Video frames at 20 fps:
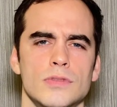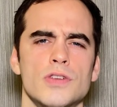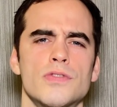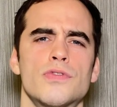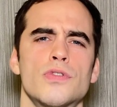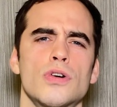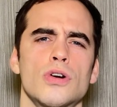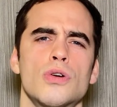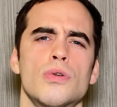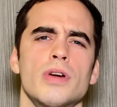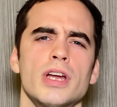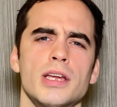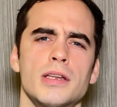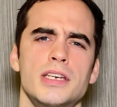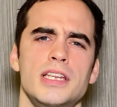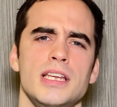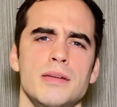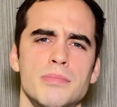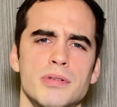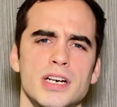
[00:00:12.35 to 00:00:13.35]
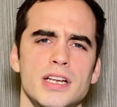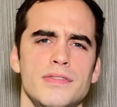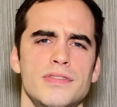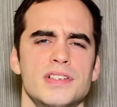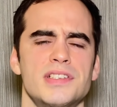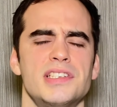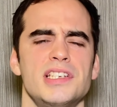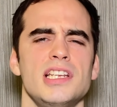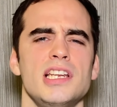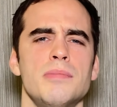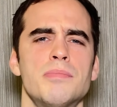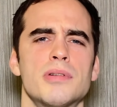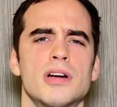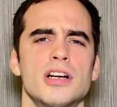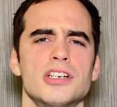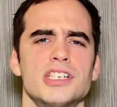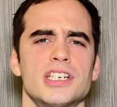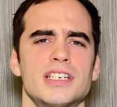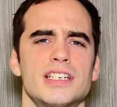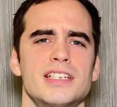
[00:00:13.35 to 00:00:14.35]
For a quick debrief, CD
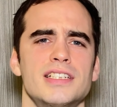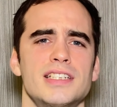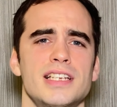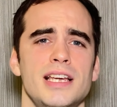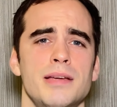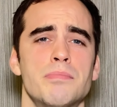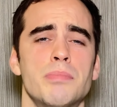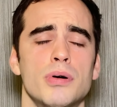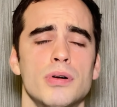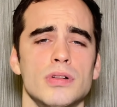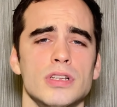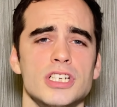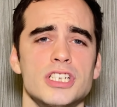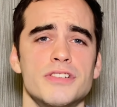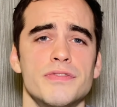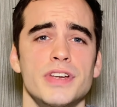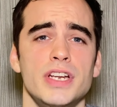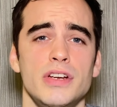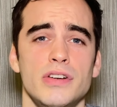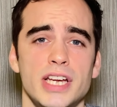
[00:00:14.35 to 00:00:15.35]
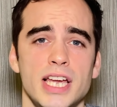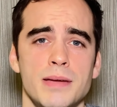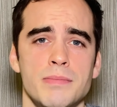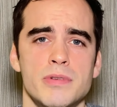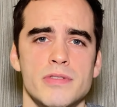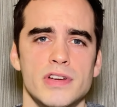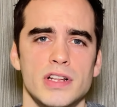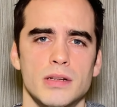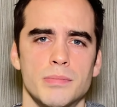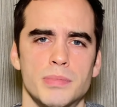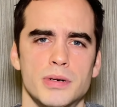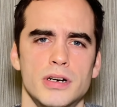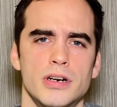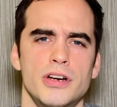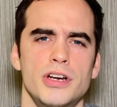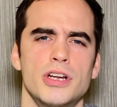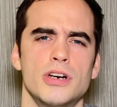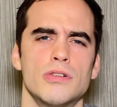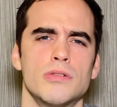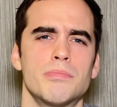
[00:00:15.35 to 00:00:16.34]
Projekt is a Polish video game developer
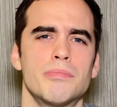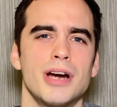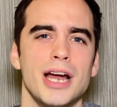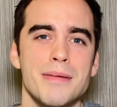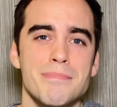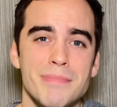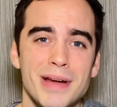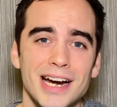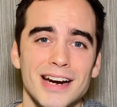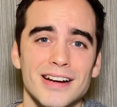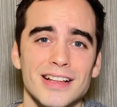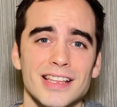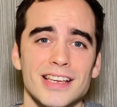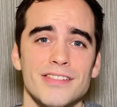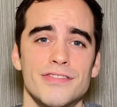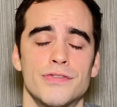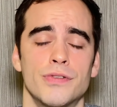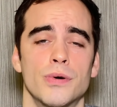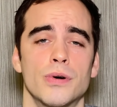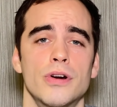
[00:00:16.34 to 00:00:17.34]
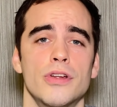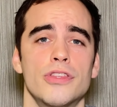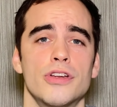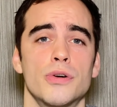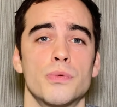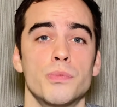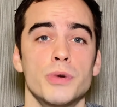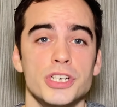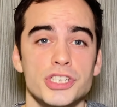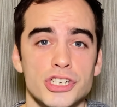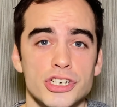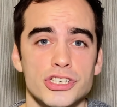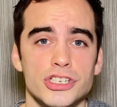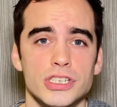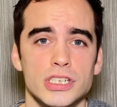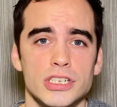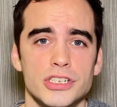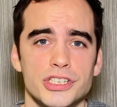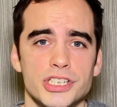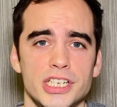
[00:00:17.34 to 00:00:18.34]
known primarily for their Witcher
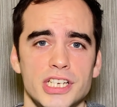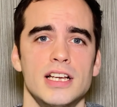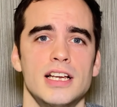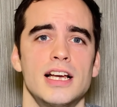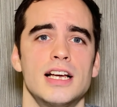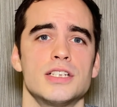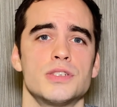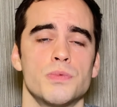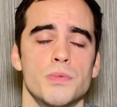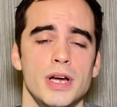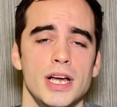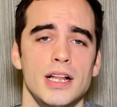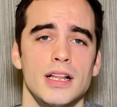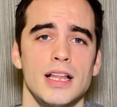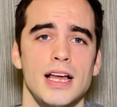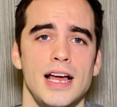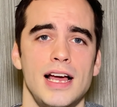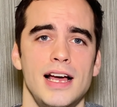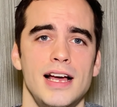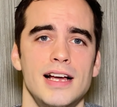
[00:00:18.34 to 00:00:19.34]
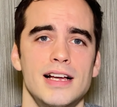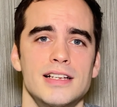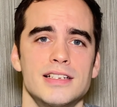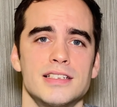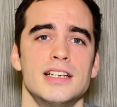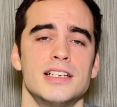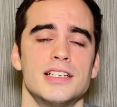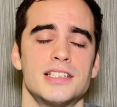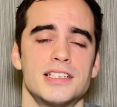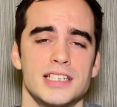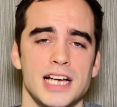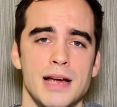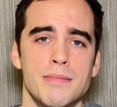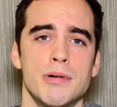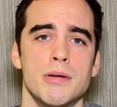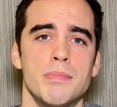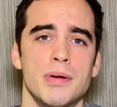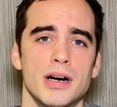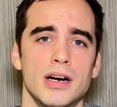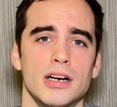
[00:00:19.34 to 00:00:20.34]
trilogy, as well as
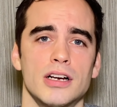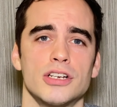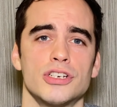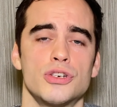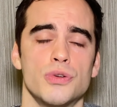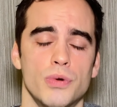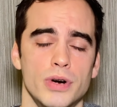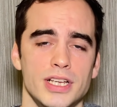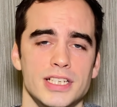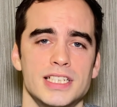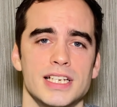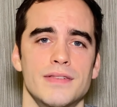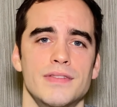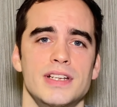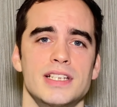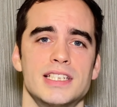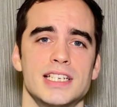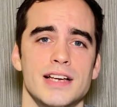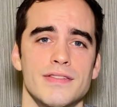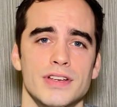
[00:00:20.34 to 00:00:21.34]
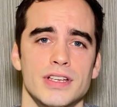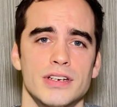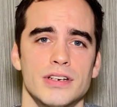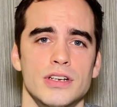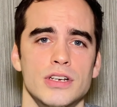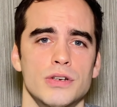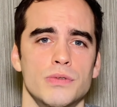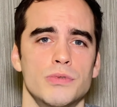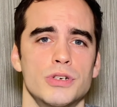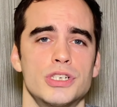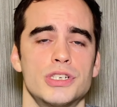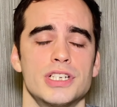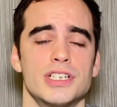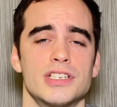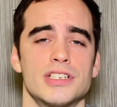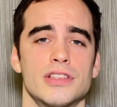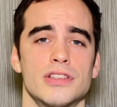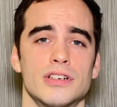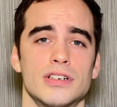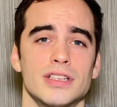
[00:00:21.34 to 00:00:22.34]
Cyberpunk 2077, which
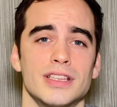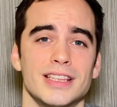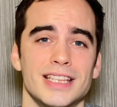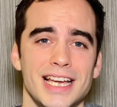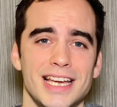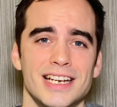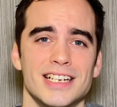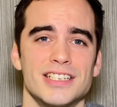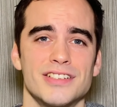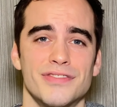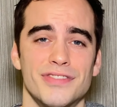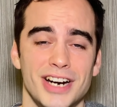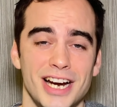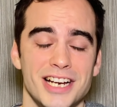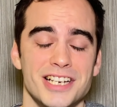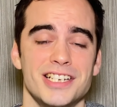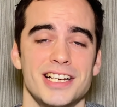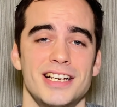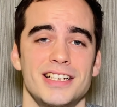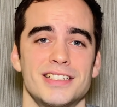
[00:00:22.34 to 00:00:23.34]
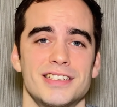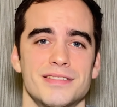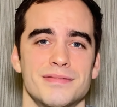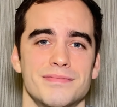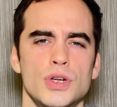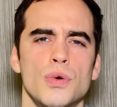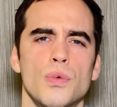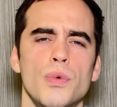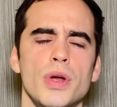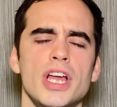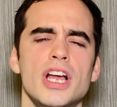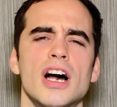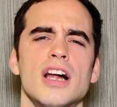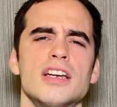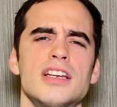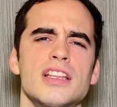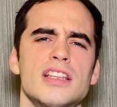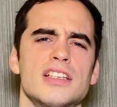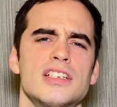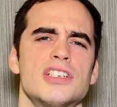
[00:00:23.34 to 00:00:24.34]
is their latest franchise. We got
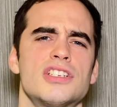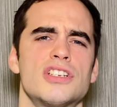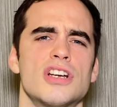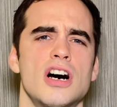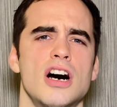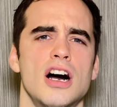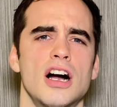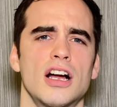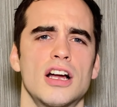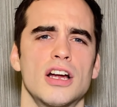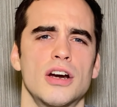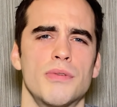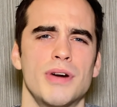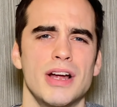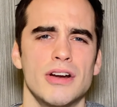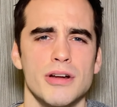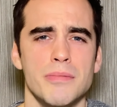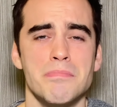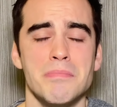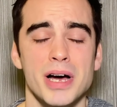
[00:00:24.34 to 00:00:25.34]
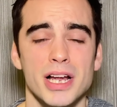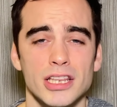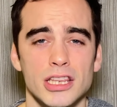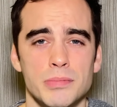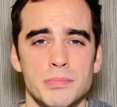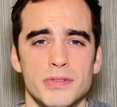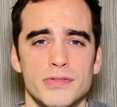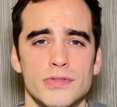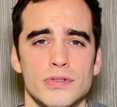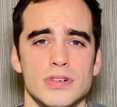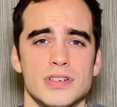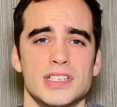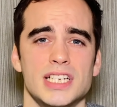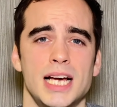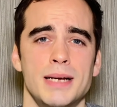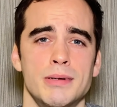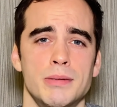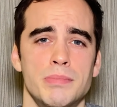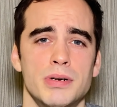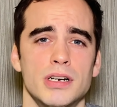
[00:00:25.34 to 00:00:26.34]
into this stock around a month before
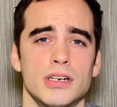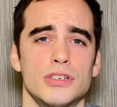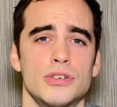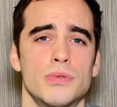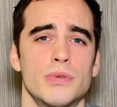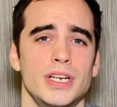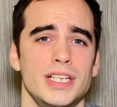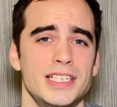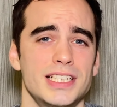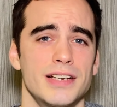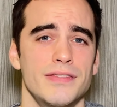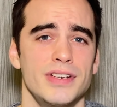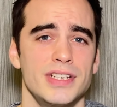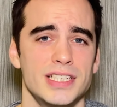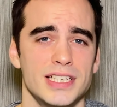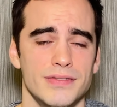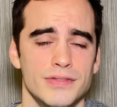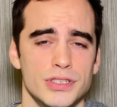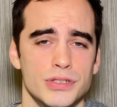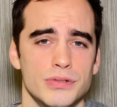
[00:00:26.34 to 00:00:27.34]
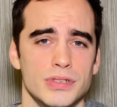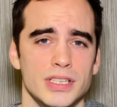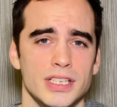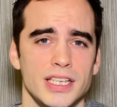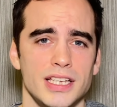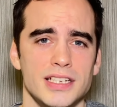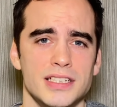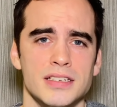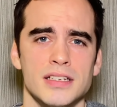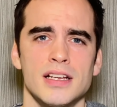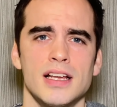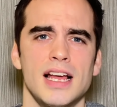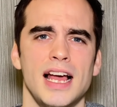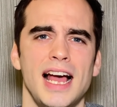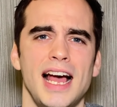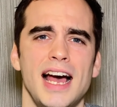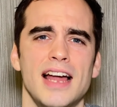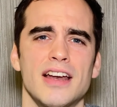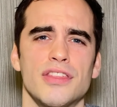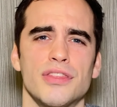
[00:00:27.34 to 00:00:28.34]
Cyberpunk 2077's release
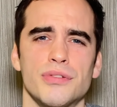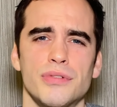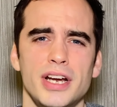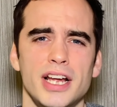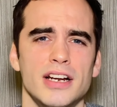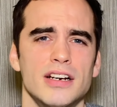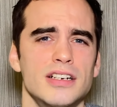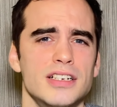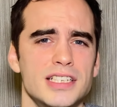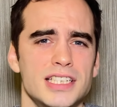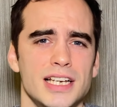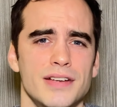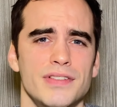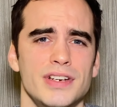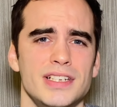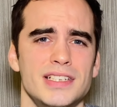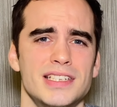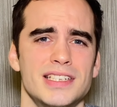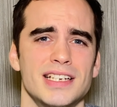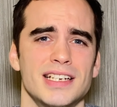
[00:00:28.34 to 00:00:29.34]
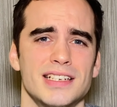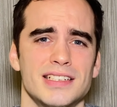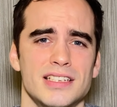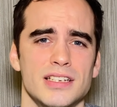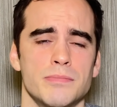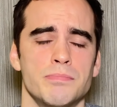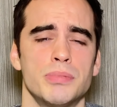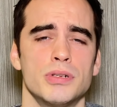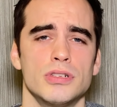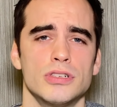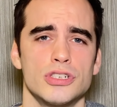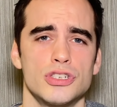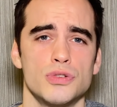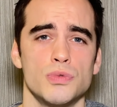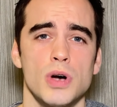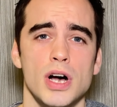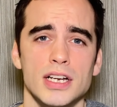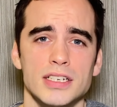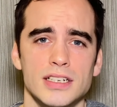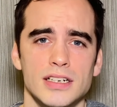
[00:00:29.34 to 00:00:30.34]
at 376 Polish
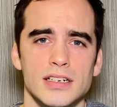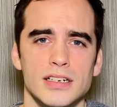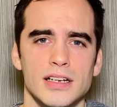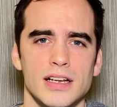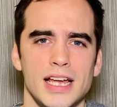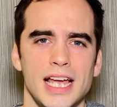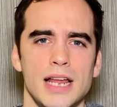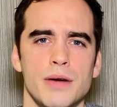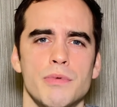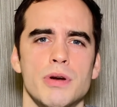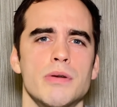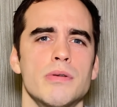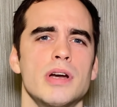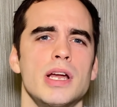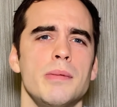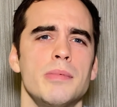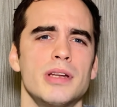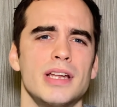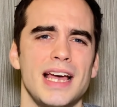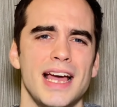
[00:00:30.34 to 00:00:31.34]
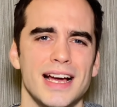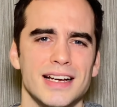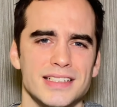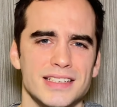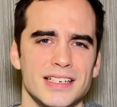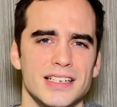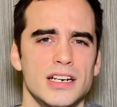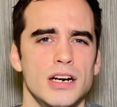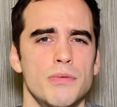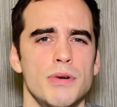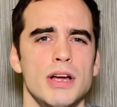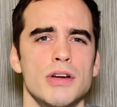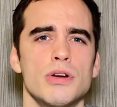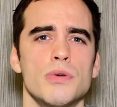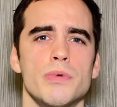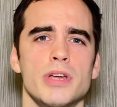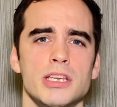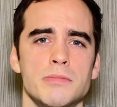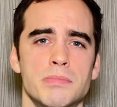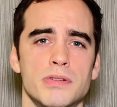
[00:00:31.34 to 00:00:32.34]
złota, and we were able to exit around a
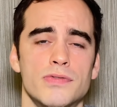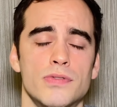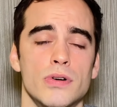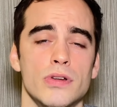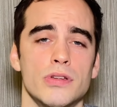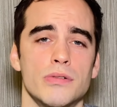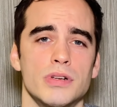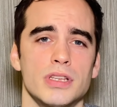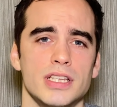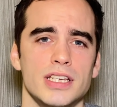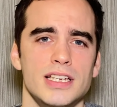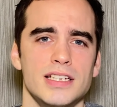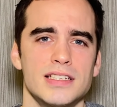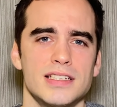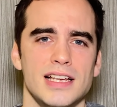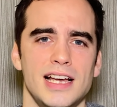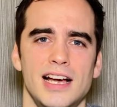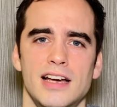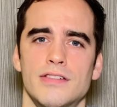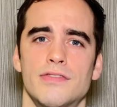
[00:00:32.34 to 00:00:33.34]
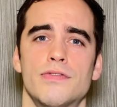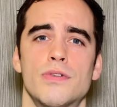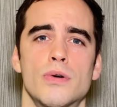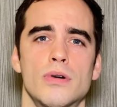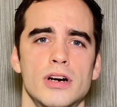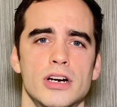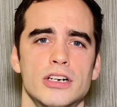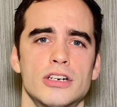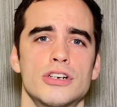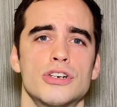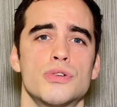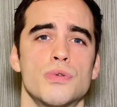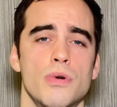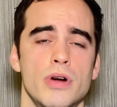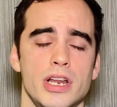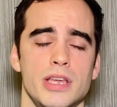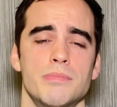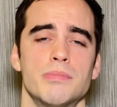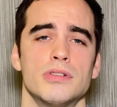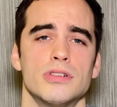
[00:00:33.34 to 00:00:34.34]
week before the release at
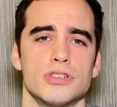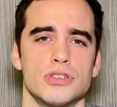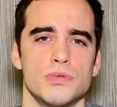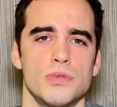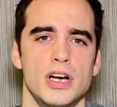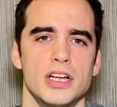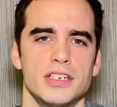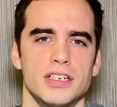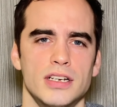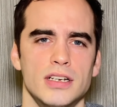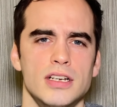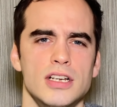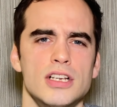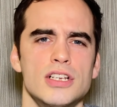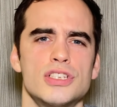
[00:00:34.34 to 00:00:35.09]
420 Polish złota.